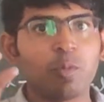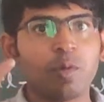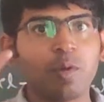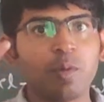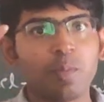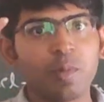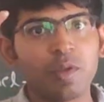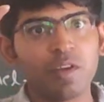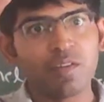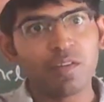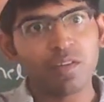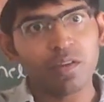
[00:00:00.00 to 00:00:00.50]
bill
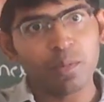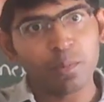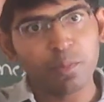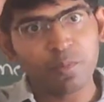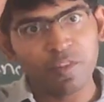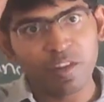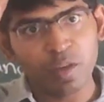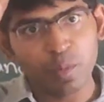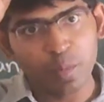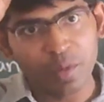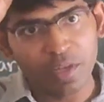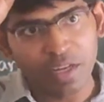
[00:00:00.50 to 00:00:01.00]

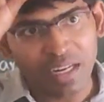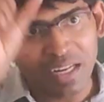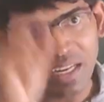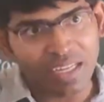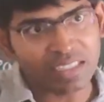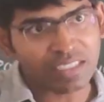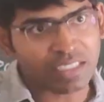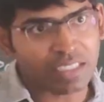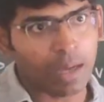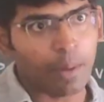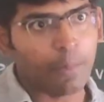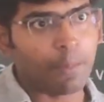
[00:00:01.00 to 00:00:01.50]
will be
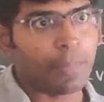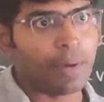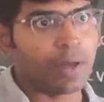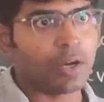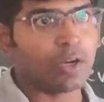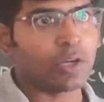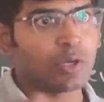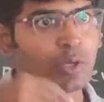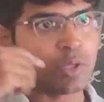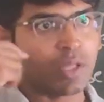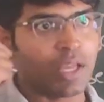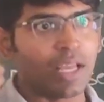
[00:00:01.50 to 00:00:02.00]
less
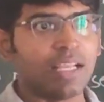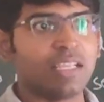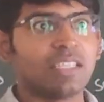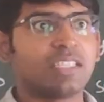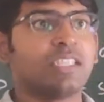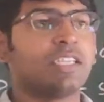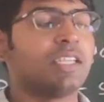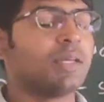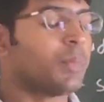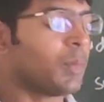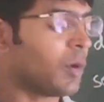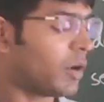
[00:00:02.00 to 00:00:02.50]
compared to the
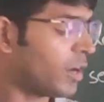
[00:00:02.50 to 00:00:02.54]
LCD